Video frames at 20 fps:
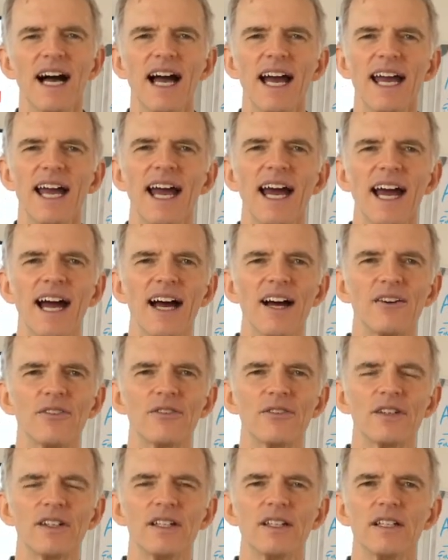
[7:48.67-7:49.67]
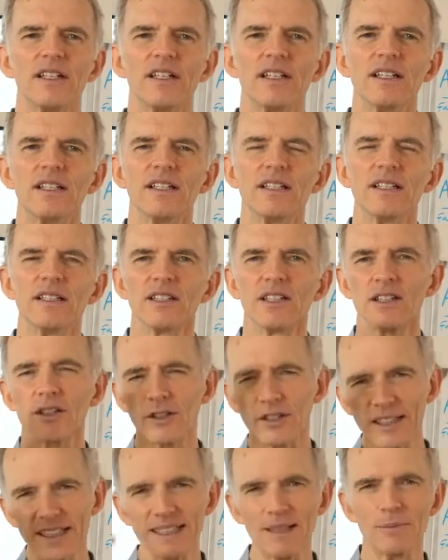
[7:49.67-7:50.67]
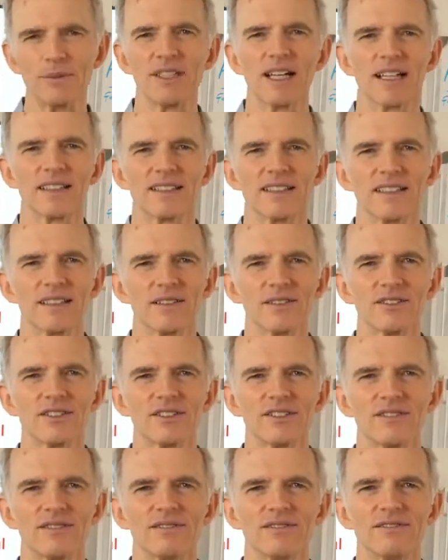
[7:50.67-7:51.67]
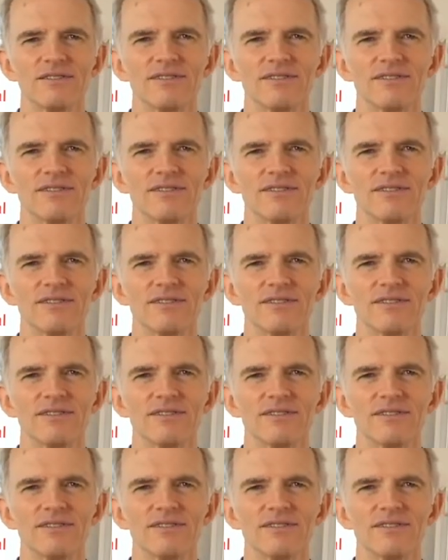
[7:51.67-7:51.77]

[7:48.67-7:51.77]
I have learning objectives,